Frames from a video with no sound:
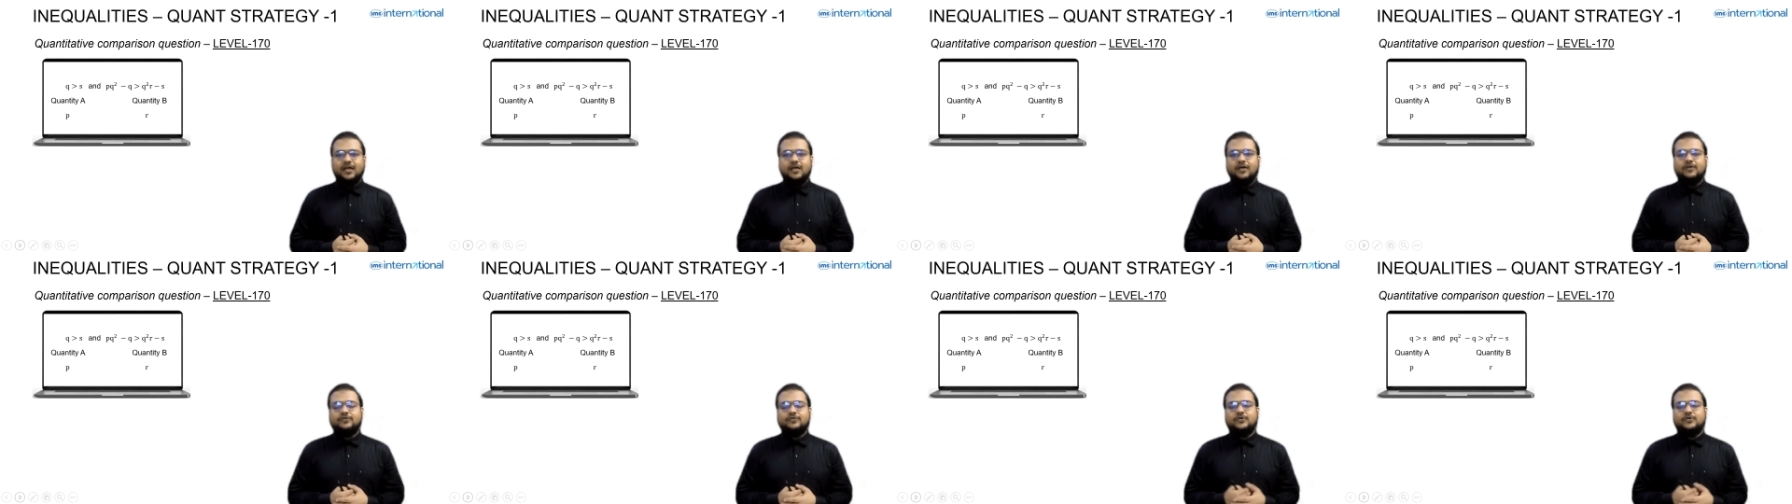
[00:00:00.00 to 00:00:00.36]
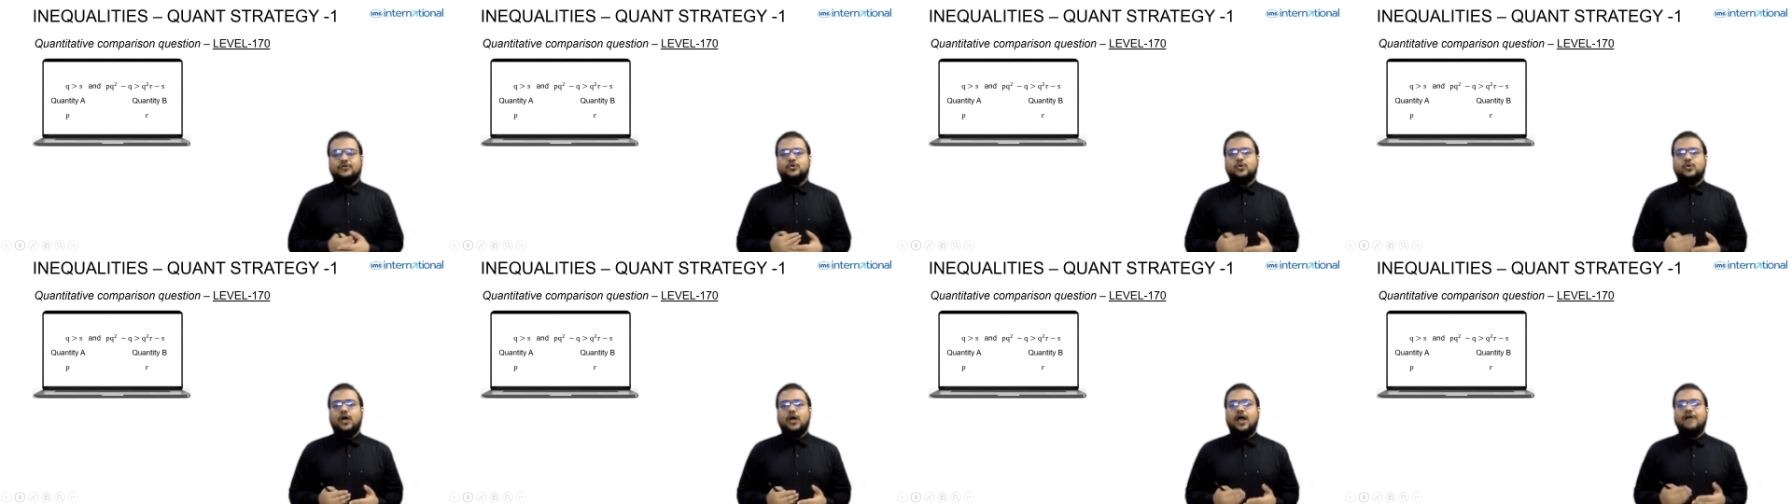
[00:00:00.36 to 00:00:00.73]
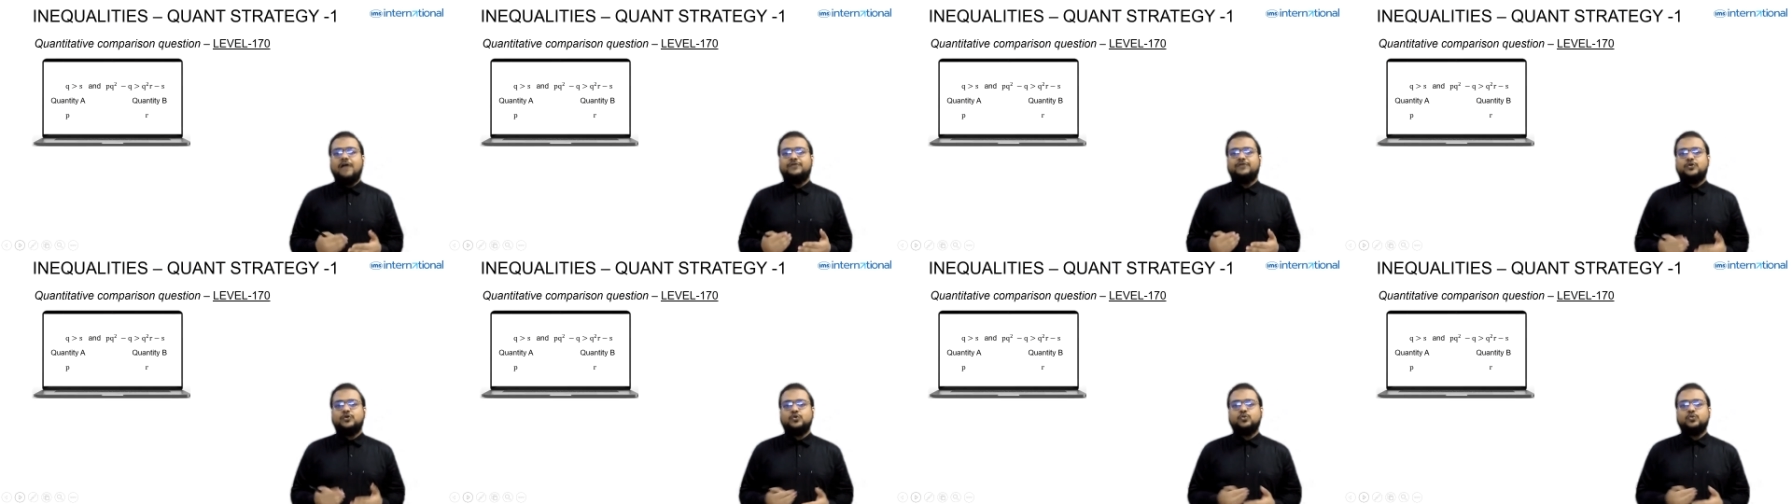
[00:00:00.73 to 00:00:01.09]
So you
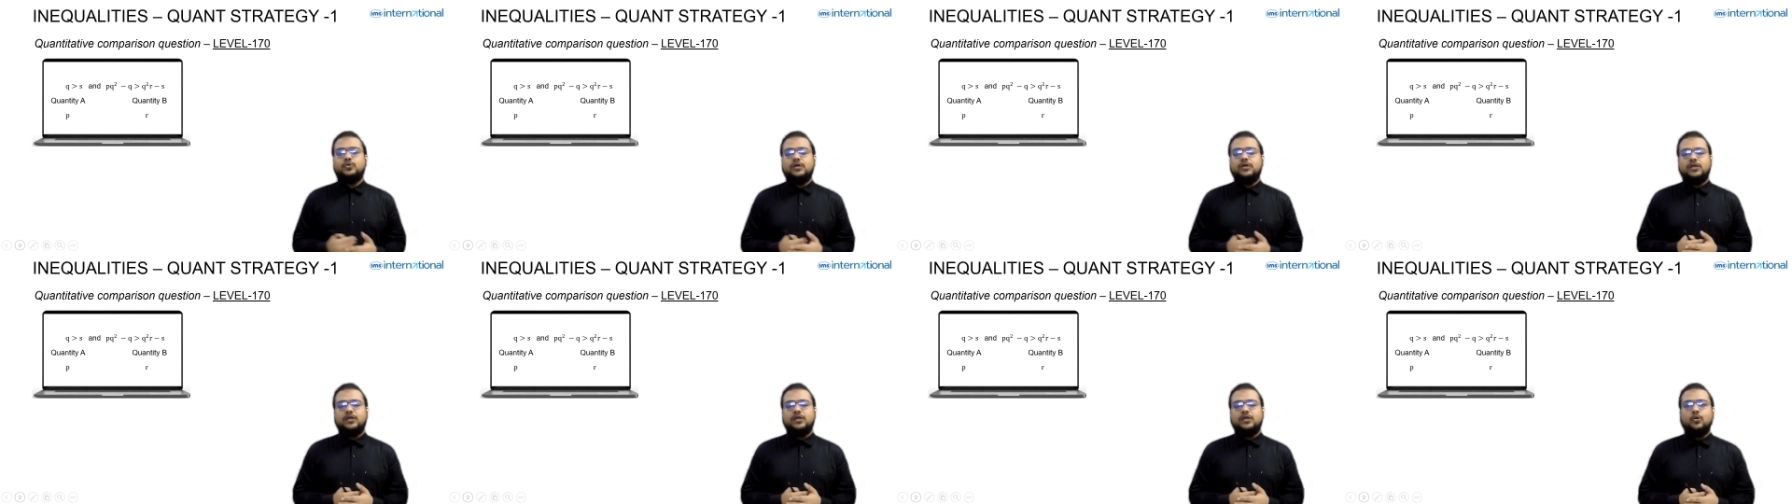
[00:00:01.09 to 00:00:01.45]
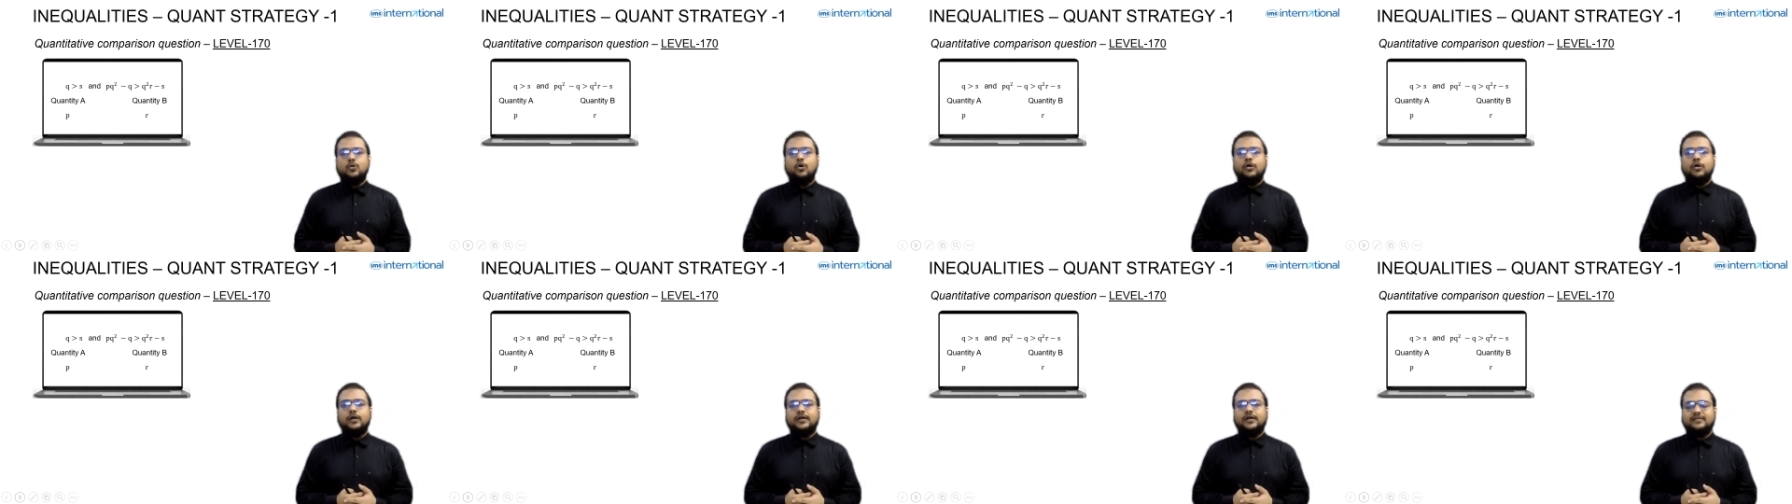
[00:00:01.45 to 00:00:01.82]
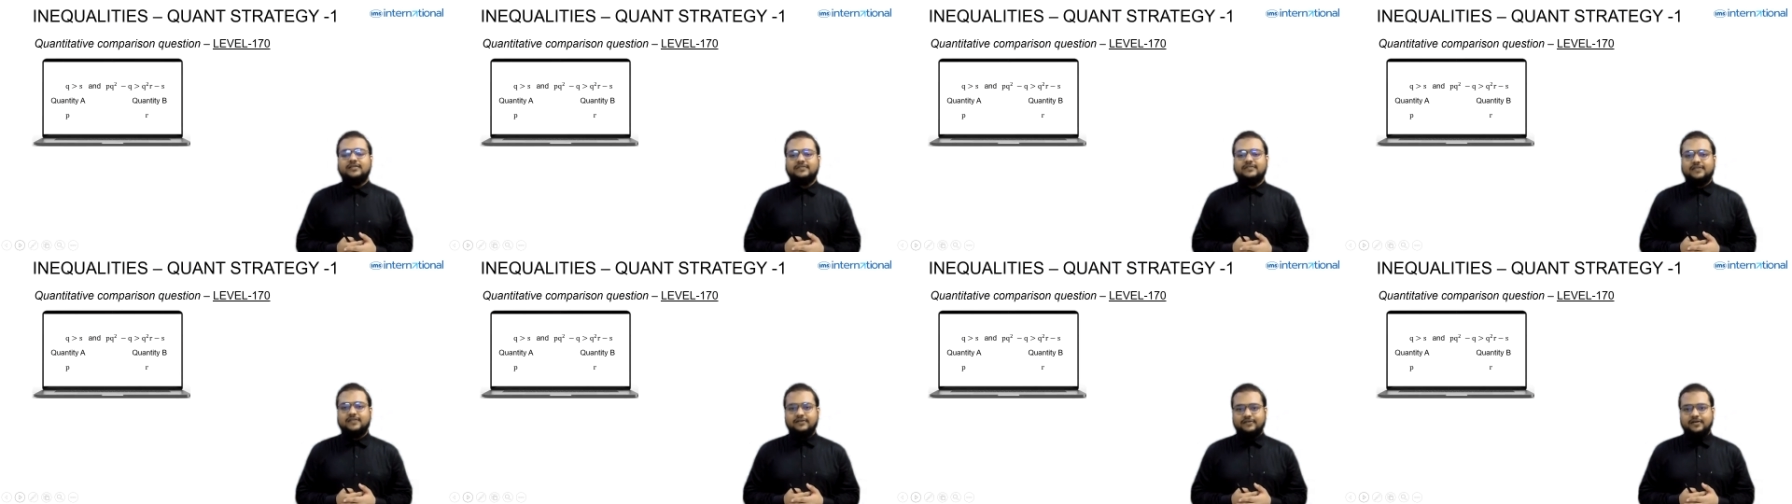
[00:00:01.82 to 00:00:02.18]
have two
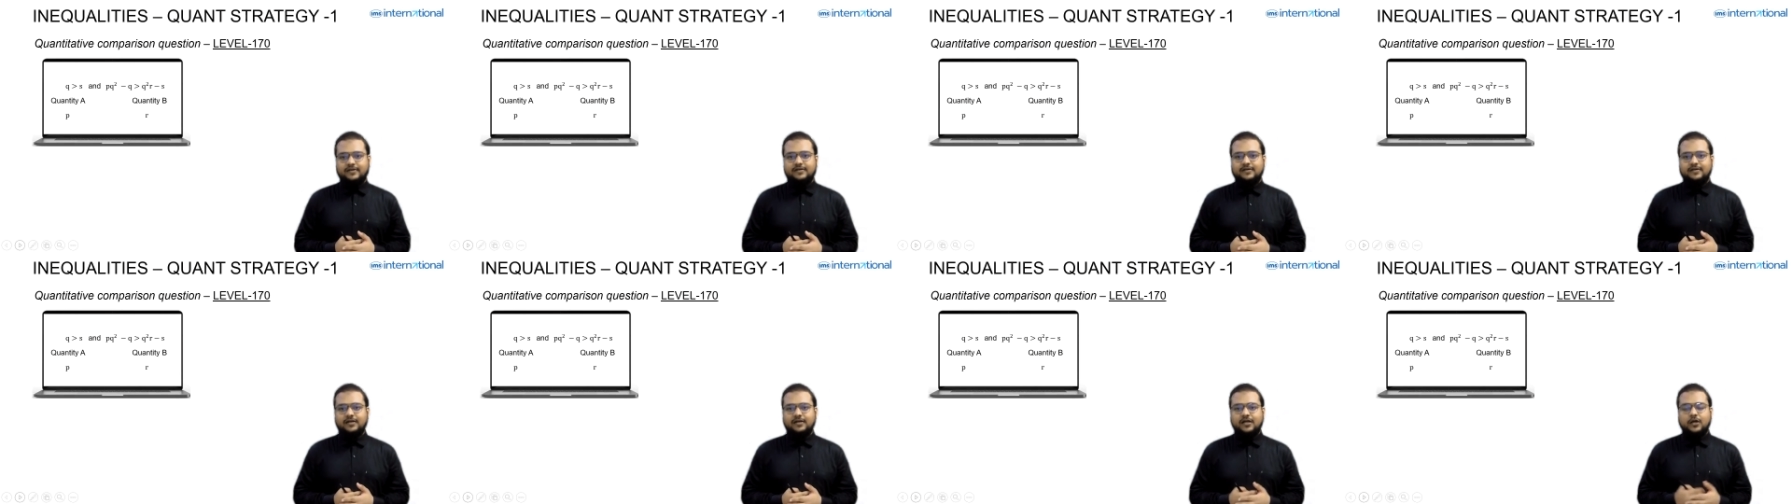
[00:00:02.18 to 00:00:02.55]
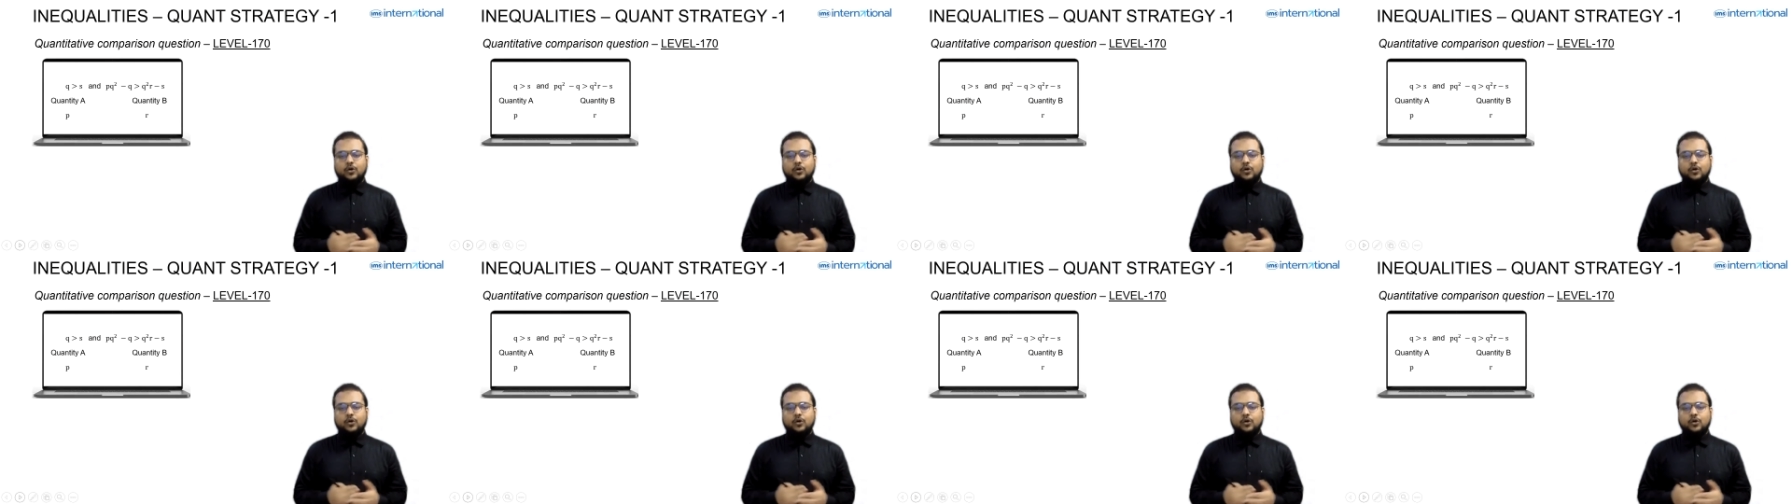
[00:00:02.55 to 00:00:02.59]
inequalities given.